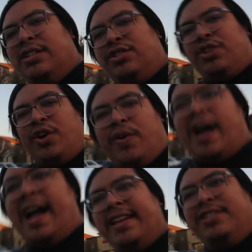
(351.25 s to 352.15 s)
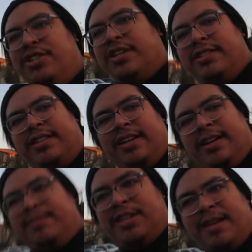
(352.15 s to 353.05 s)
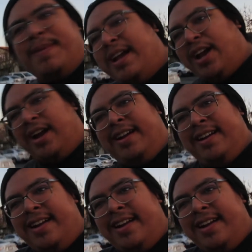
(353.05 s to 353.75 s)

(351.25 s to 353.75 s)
so I just, oh, let's get back in the car.